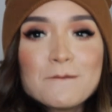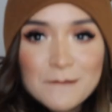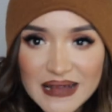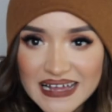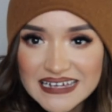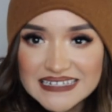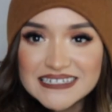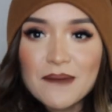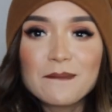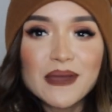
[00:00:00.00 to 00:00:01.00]

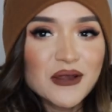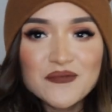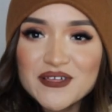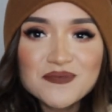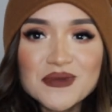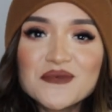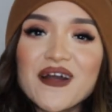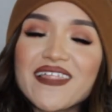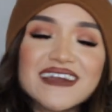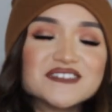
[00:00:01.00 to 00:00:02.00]
but bear with me
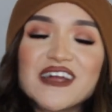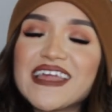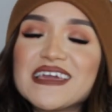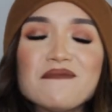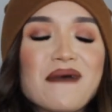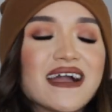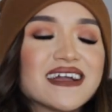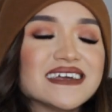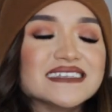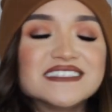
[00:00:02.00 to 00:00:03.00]
while I try to get
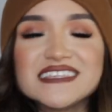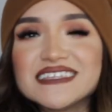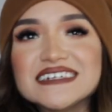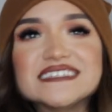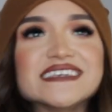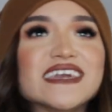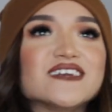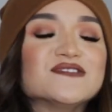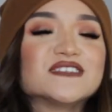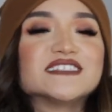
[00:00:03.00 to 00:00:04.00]
back into this and get
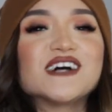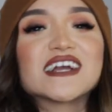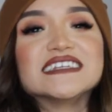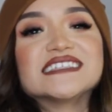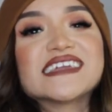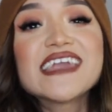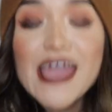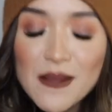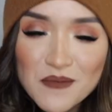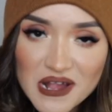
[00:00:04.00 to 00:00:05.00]
used to talking to the
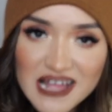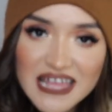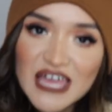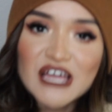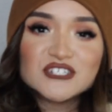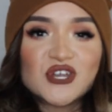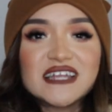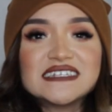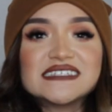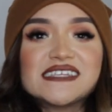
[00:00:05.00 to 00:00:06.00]
camera,
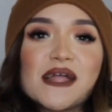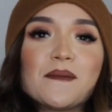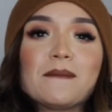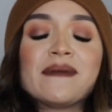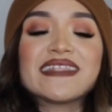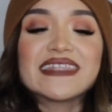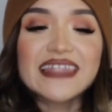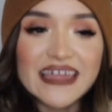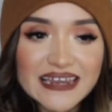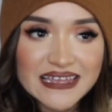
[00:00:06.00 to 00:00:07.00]
trying to set up my
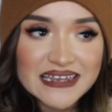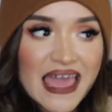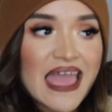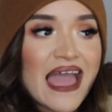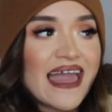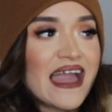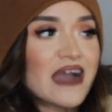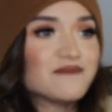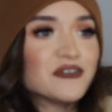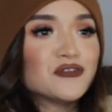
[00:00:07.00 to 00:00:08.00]
lighting. I
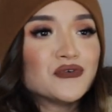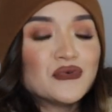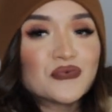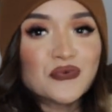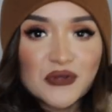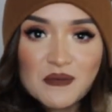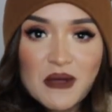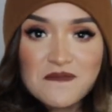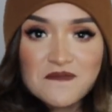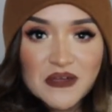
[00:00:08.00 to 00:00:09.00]
have a new room
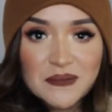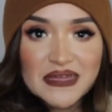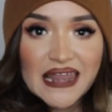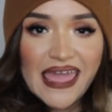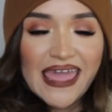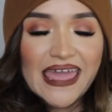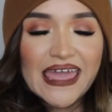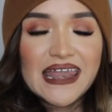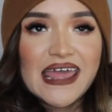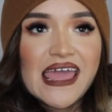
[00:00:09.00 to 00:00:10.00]
I'm filming
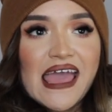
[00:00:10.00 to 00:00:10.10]
in.